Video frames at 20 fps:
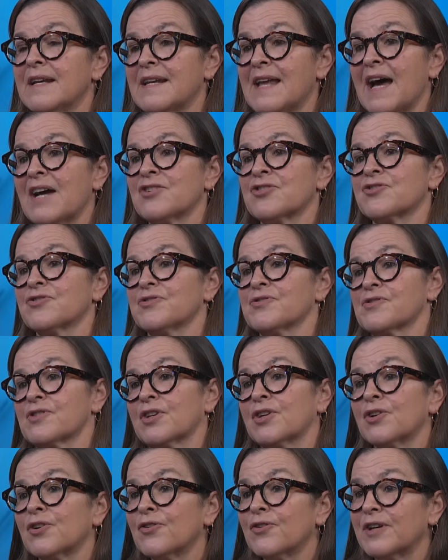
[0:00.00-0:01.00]
national
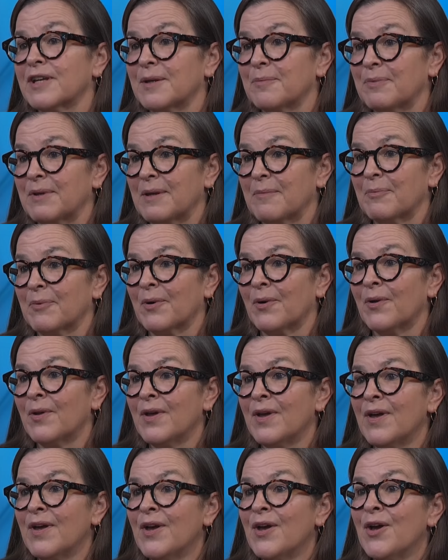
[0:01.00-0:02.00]
security people
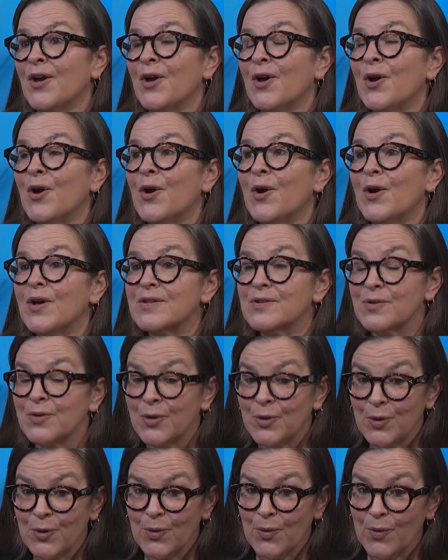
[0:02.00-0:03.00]

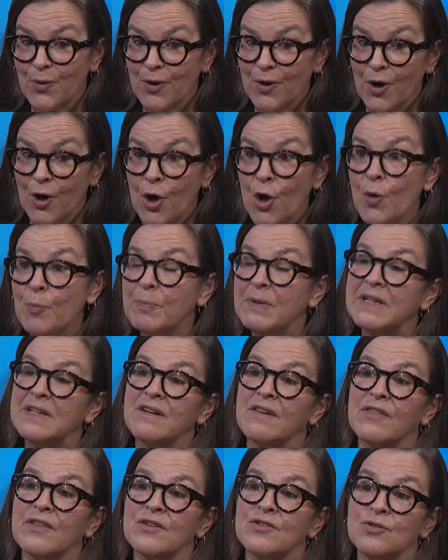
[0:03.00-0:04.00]
who
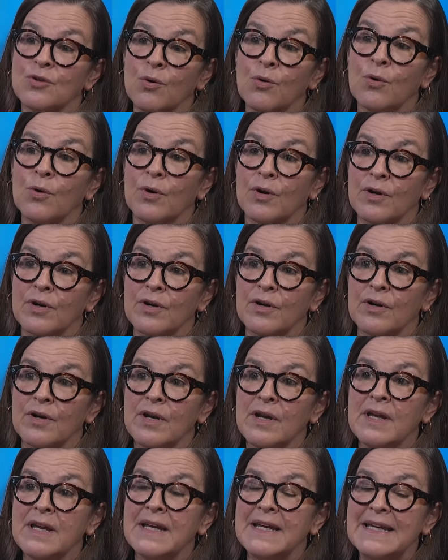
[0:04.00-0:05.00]
opened the door
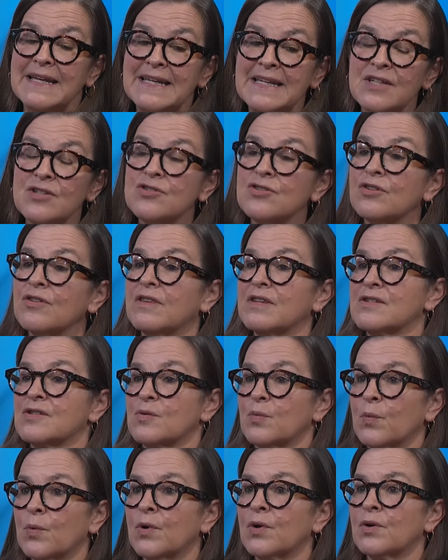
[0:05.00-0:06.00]
into
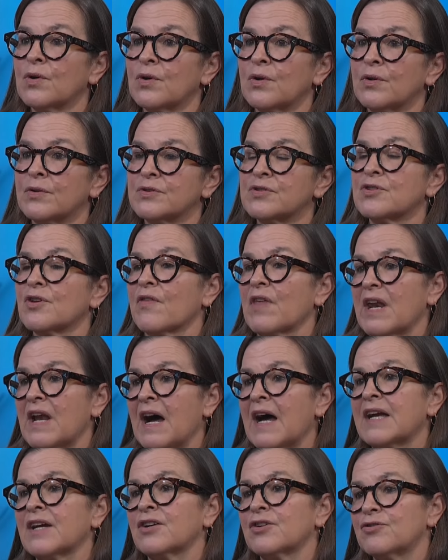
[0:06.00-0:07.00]
this world so that
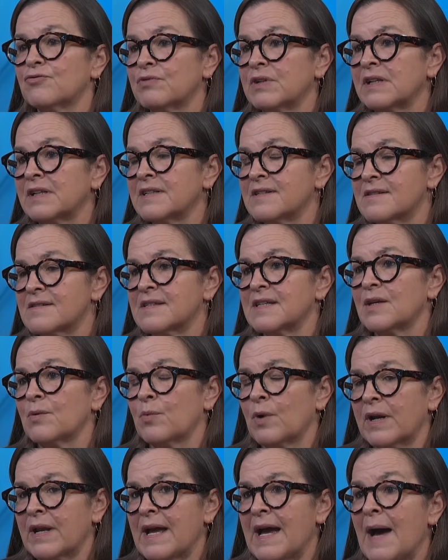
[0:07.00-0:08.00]
I could really see
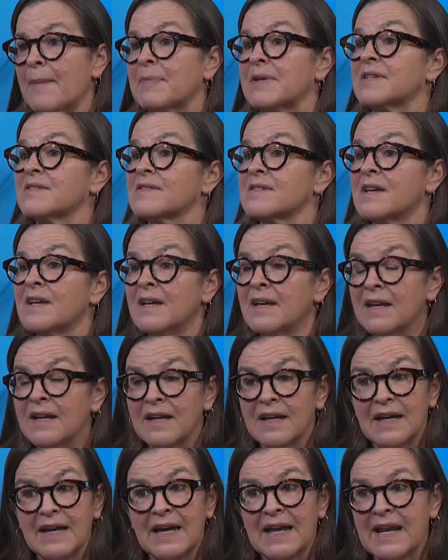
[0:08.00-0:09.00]
what happens.
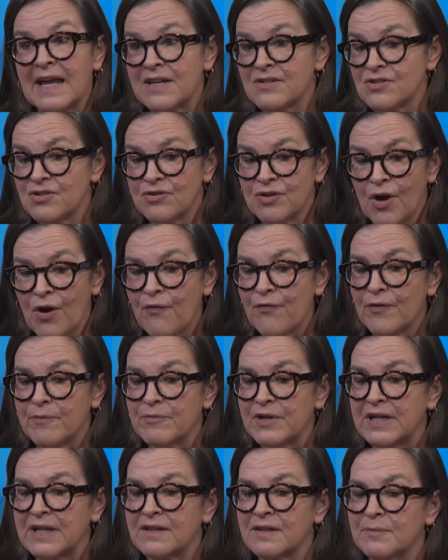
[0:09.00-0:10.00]
And as you know from
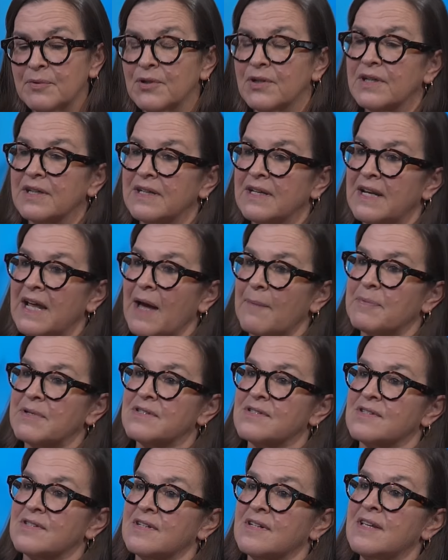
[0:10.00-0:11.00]
reading the book, it
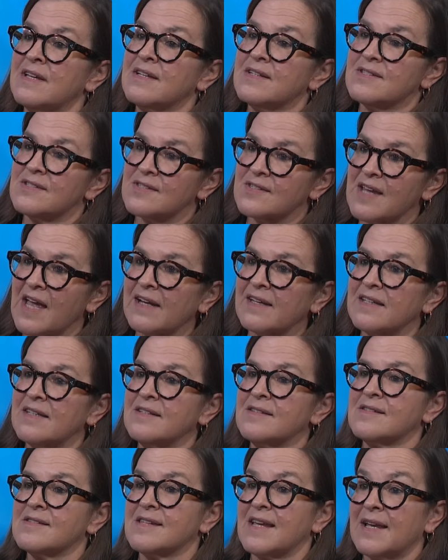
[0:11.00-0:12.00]
happens in
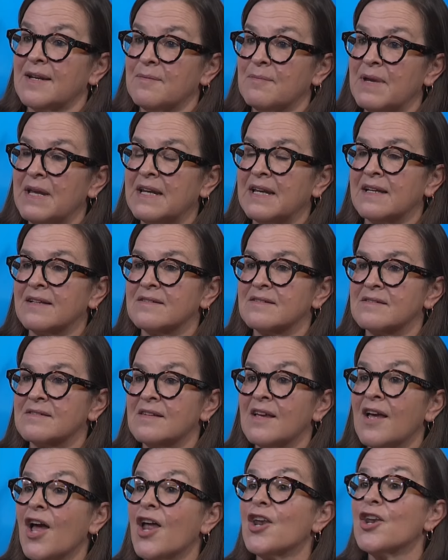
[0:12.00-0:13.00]
seconds and
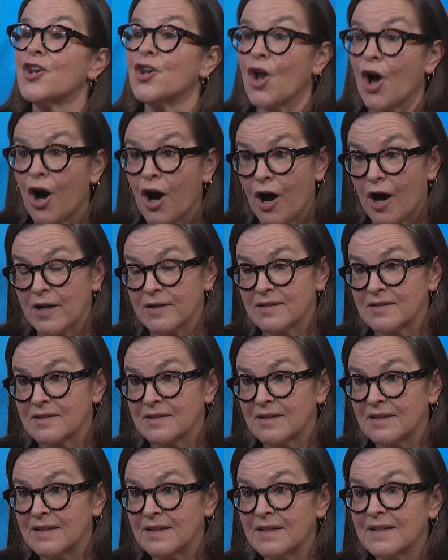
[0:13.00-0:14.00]
minutes,
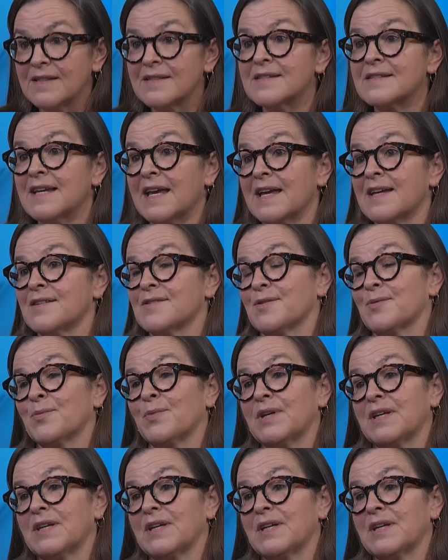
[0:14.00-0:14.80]
not days and